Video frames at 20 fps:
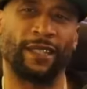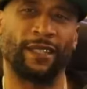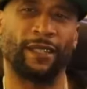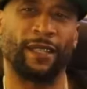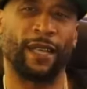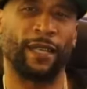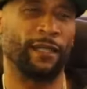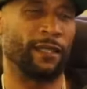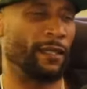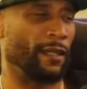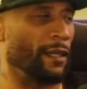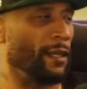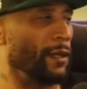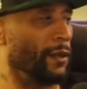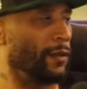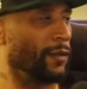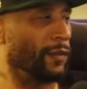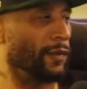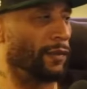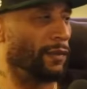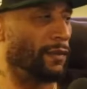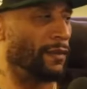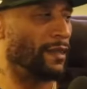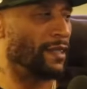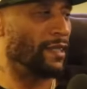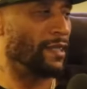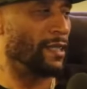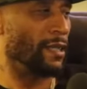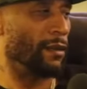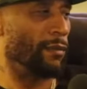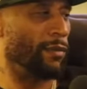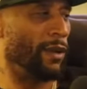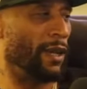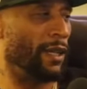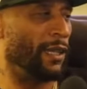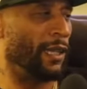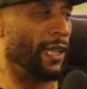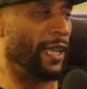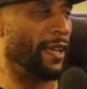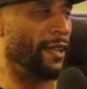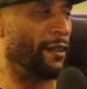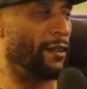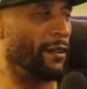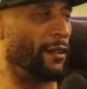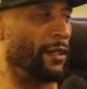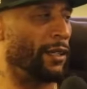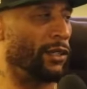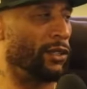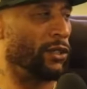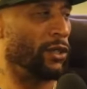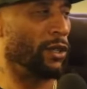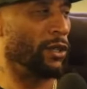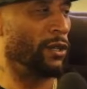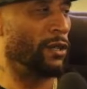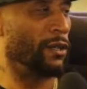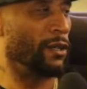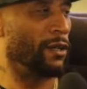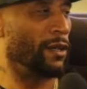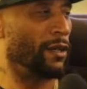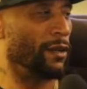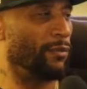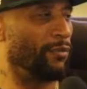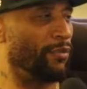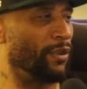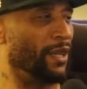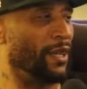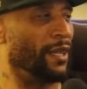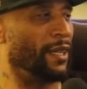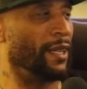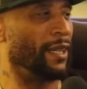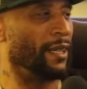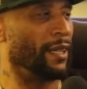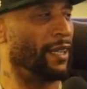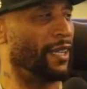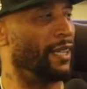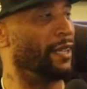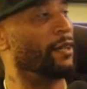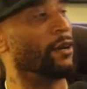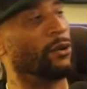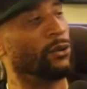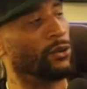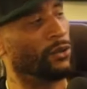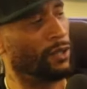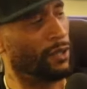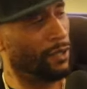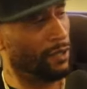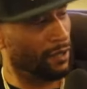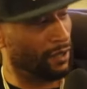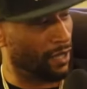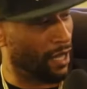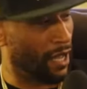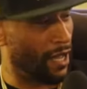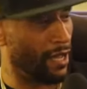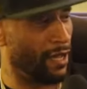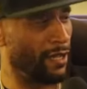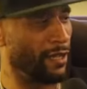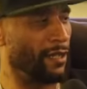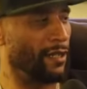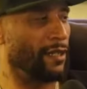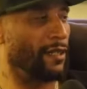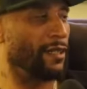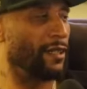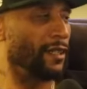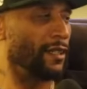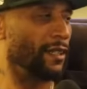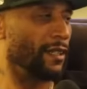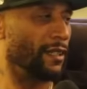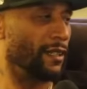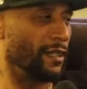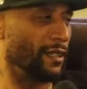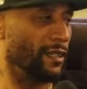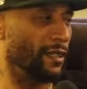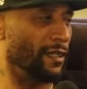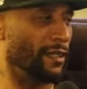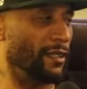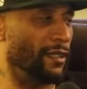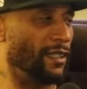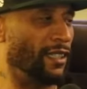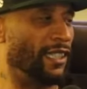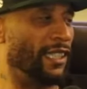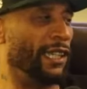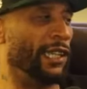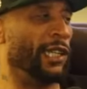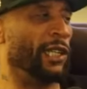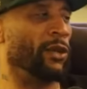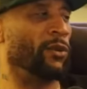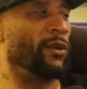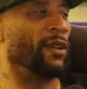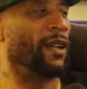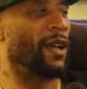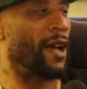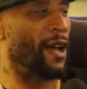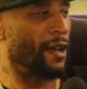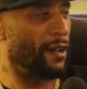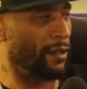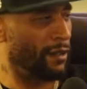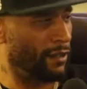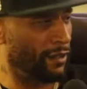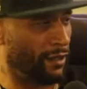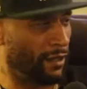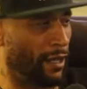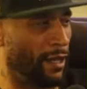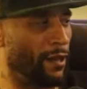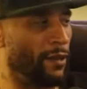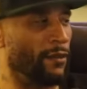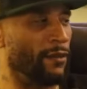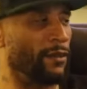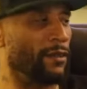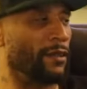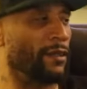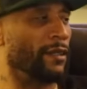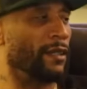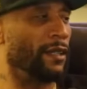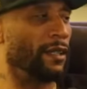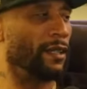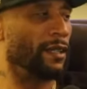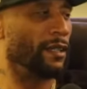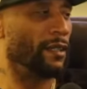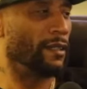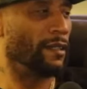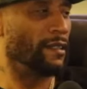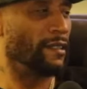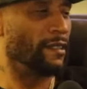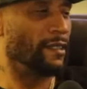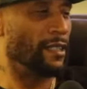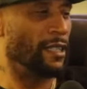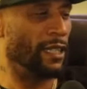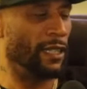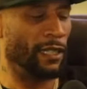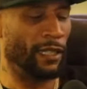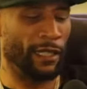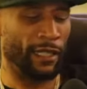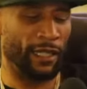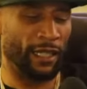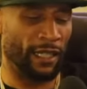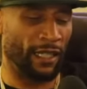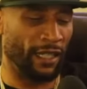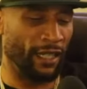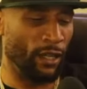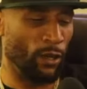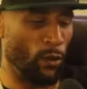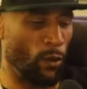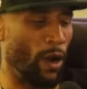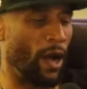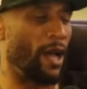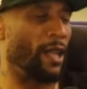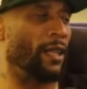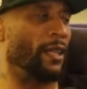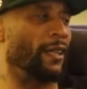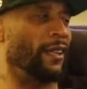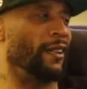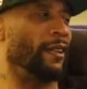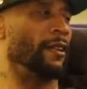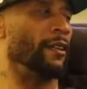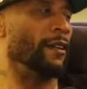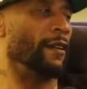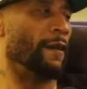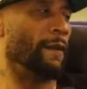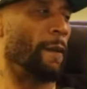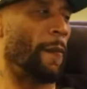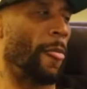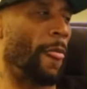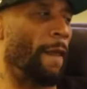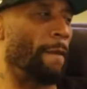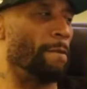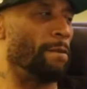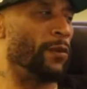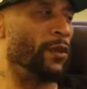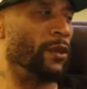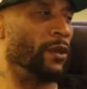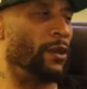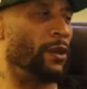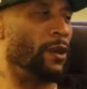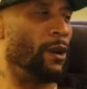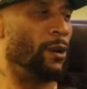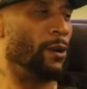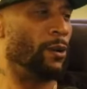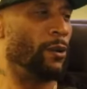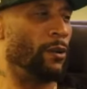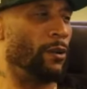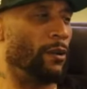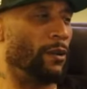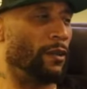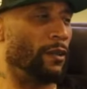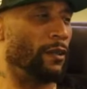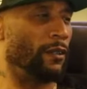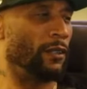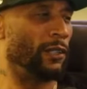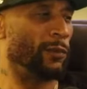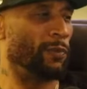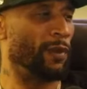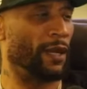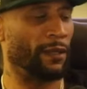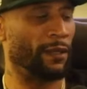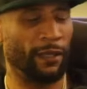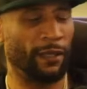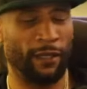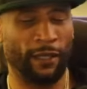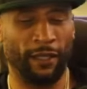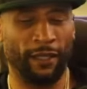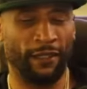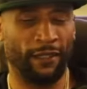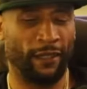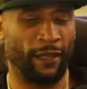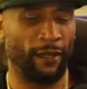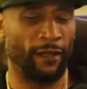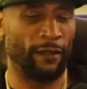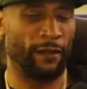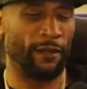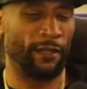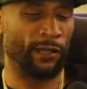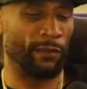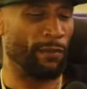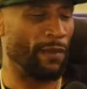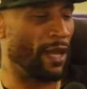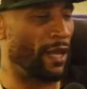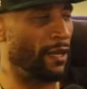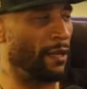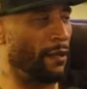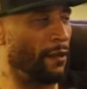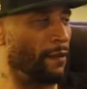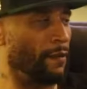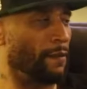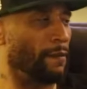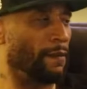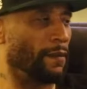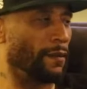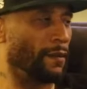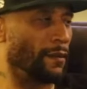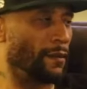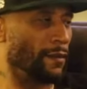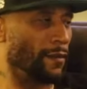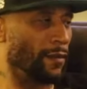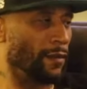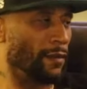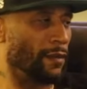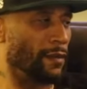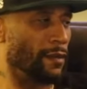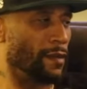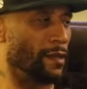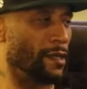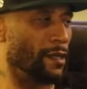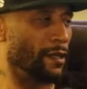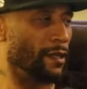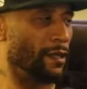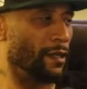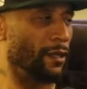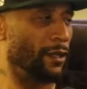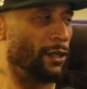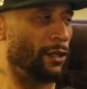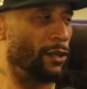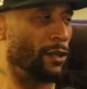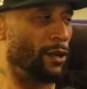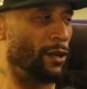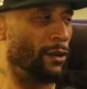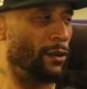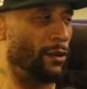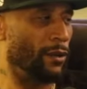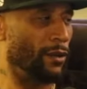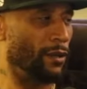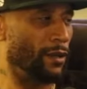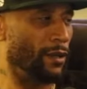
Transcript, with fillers: That's it. Mm. And later, it took putting egos to the side, dealing with higher selves, mm-hmm. dealing in equality, you know, respecting each other as men, you know,